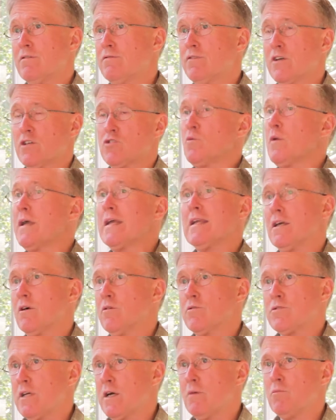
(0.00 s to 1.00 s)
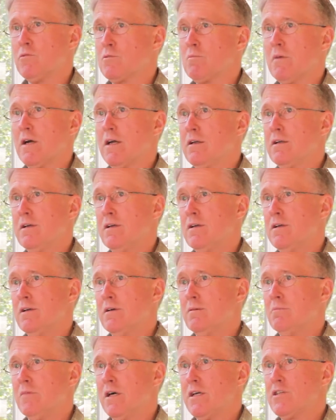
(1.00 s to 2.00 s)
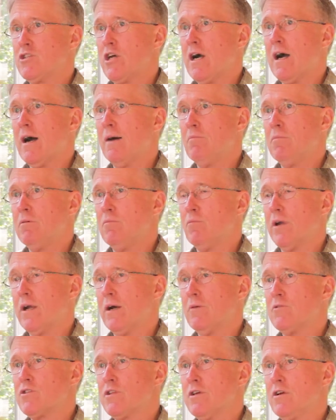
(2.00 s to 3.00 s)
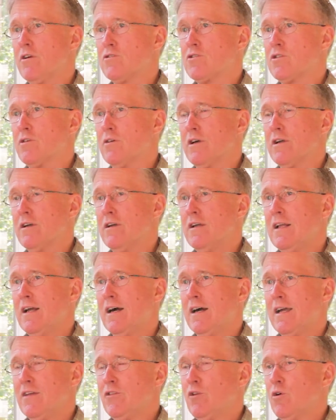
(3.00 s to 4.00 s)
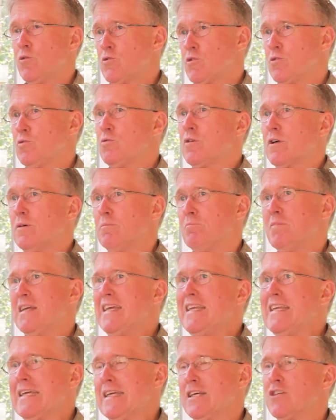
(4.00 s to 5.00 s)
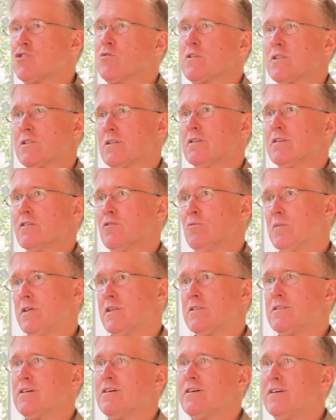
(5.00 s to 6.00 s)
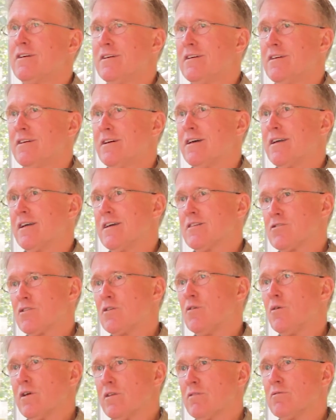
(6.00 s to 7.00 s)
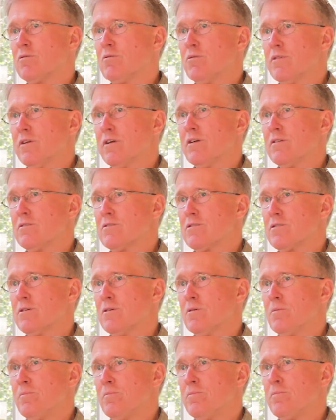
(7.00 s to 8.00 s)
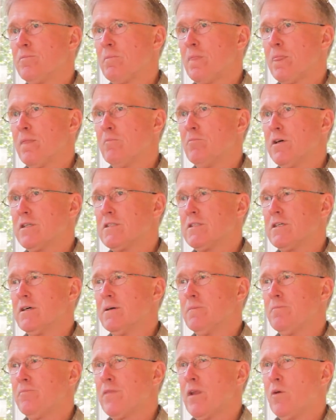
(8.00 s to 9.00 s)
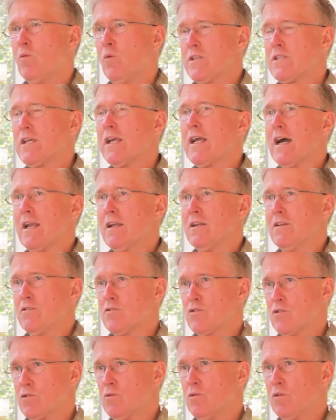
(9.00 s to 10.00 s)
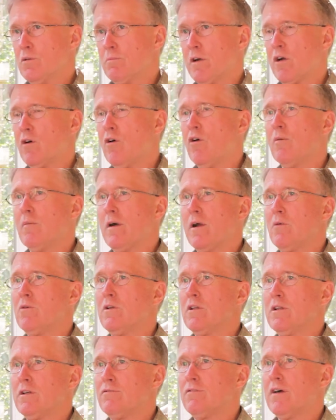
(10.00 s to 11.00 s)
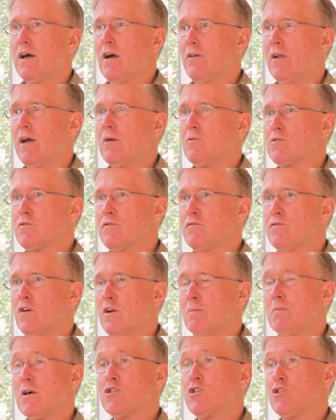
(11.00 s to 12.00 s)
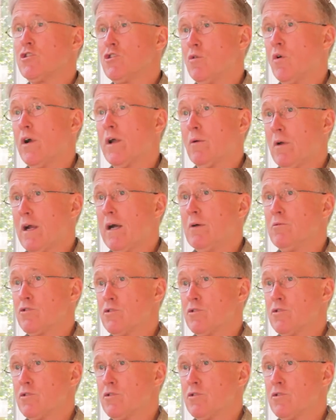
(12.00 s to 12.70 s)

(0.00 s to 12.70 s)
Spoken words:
fixed radios. That was my job when I was there. So I had those two competing interests a little bit, I guess, going through there. So, but once I got into school in Macomb, I really found I was very much enjoying what I was